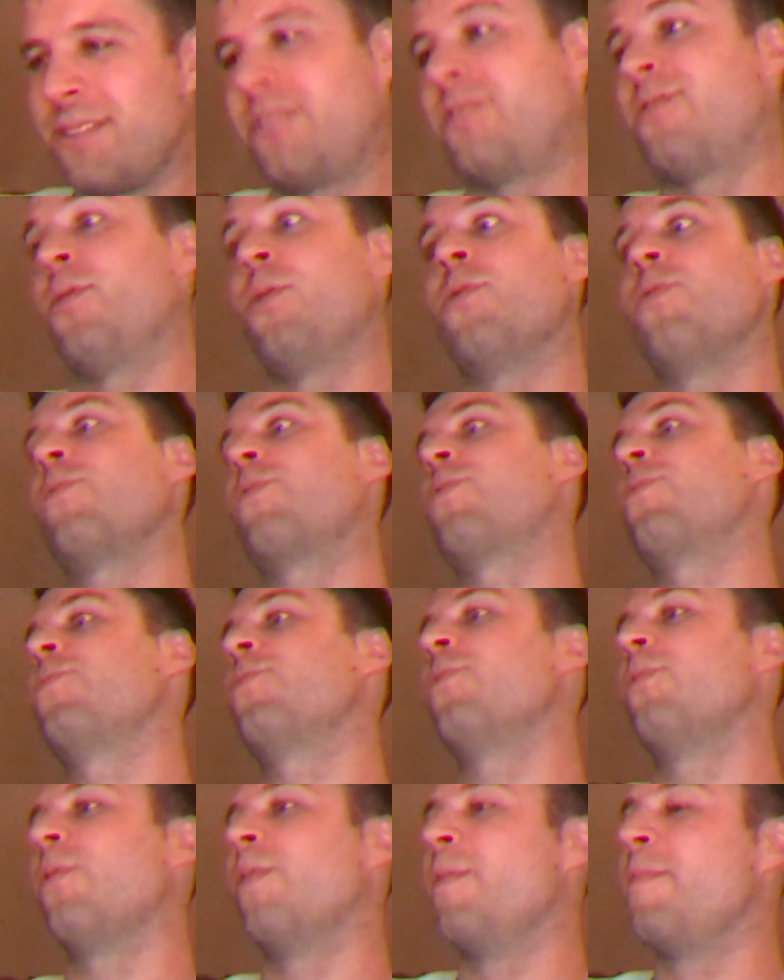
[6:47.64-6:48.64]
so
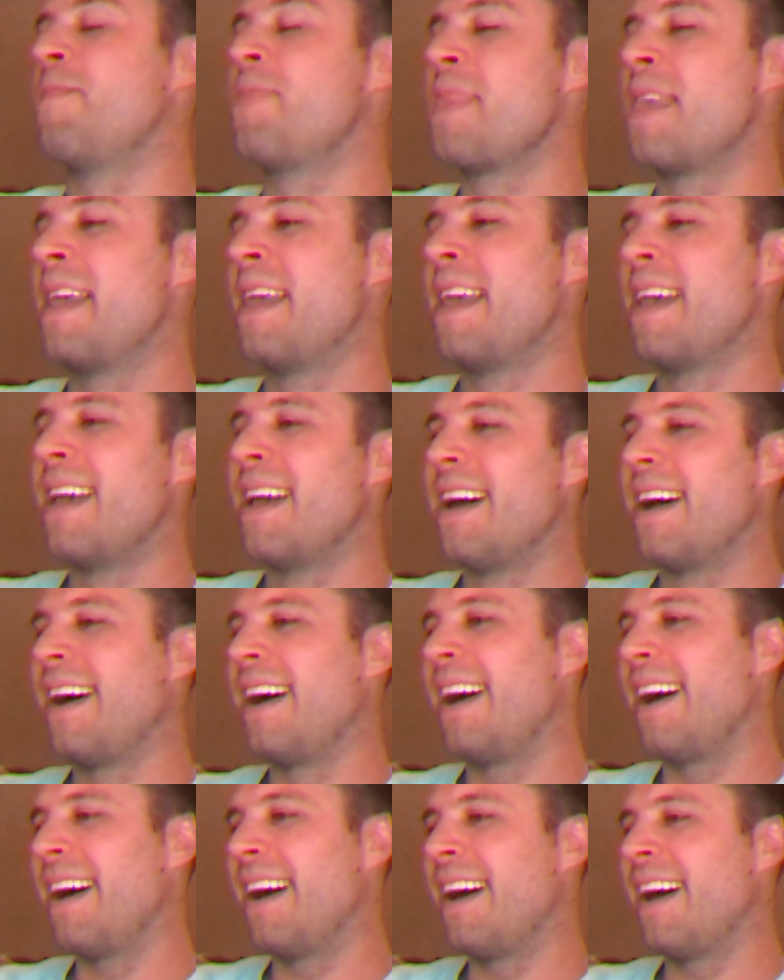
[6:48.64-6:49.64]
cool.
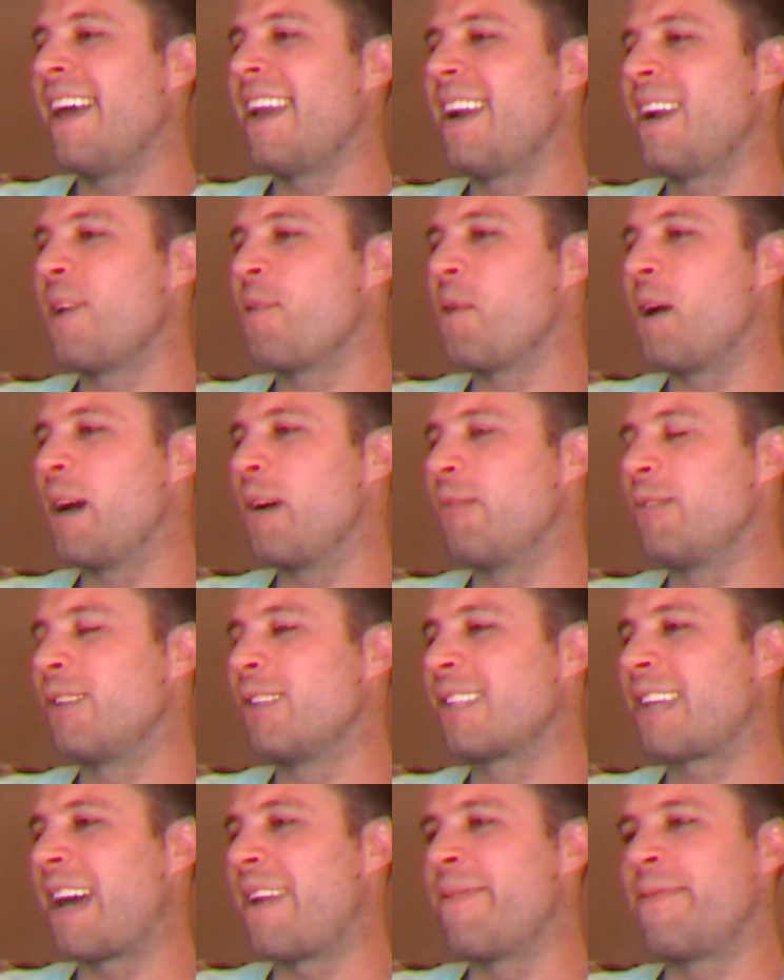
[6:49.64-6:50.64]
And anyway, it was
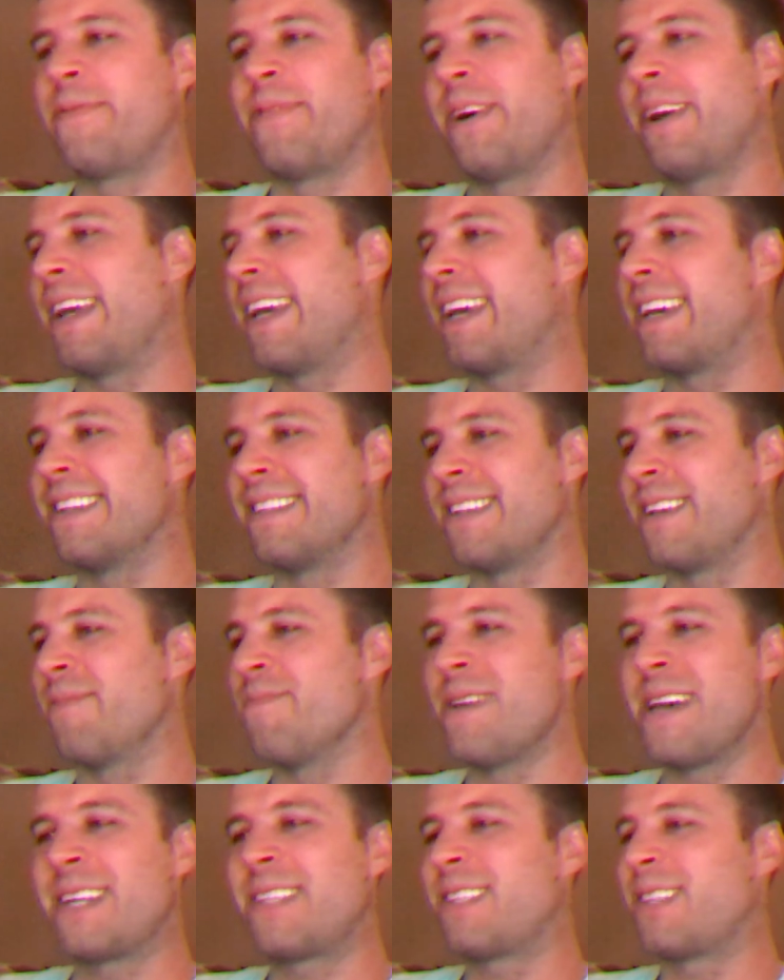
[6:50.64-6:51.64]
just kind of funny, because it
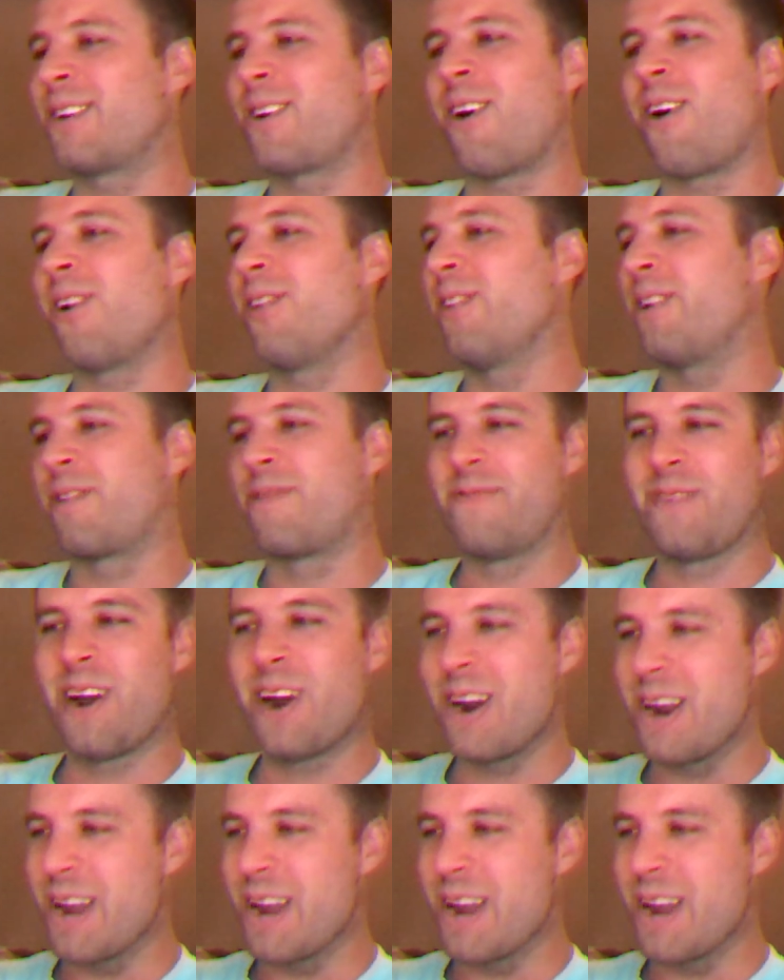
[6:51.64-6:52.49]
makes the car look very